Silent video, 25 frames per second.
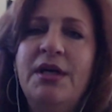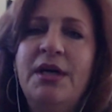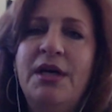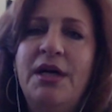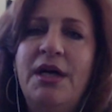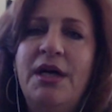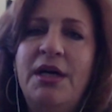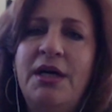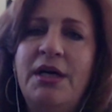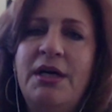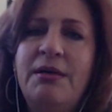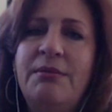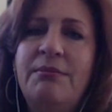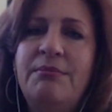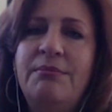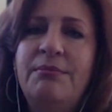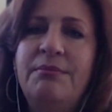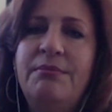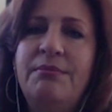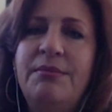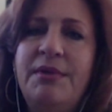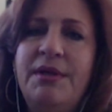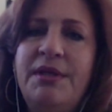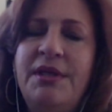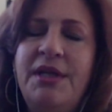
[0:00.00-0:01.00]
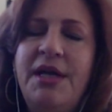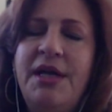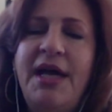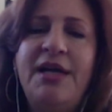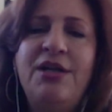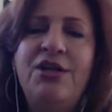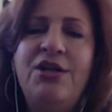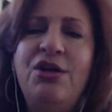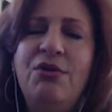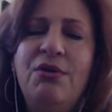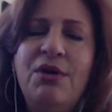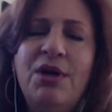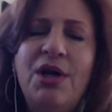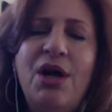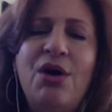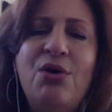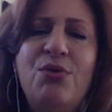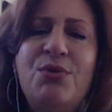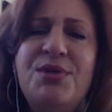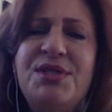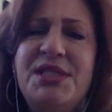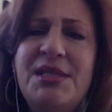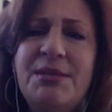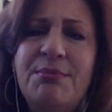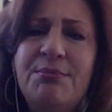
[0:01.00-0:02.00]
and you can
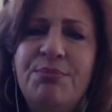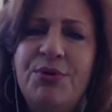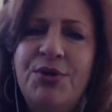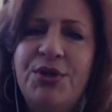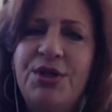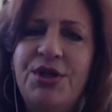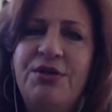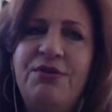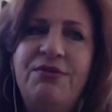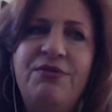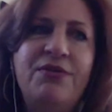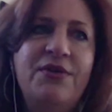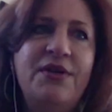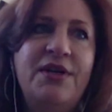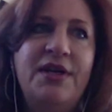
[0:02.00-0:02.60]
always improve.